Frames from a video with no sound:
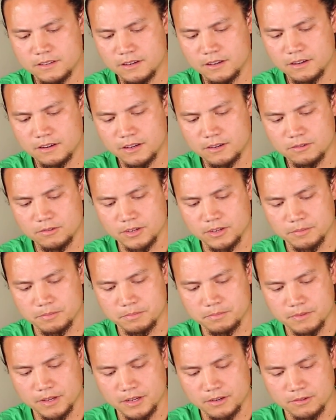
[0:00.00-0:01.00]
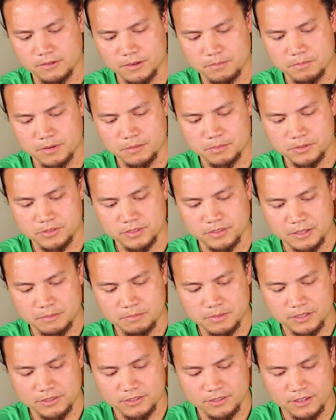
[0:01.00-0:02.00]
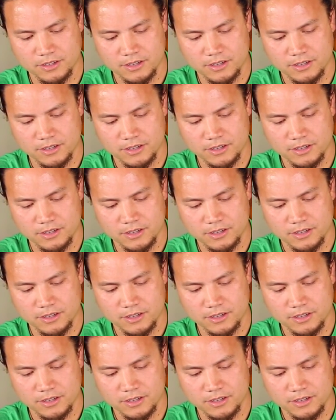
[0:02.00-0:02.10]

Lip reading: No, I don't want to purposefully piss her